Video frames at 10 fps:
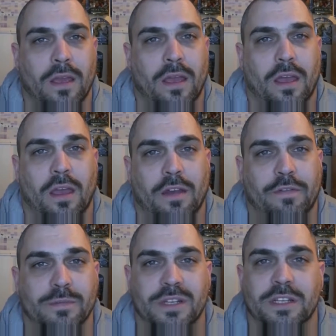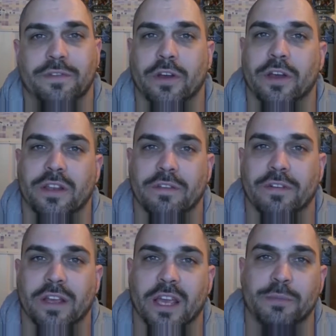thumbsticks for
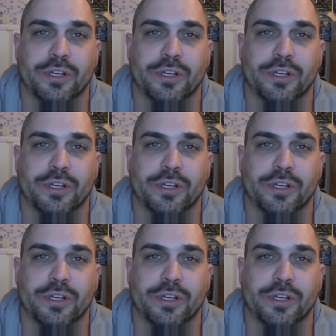different games.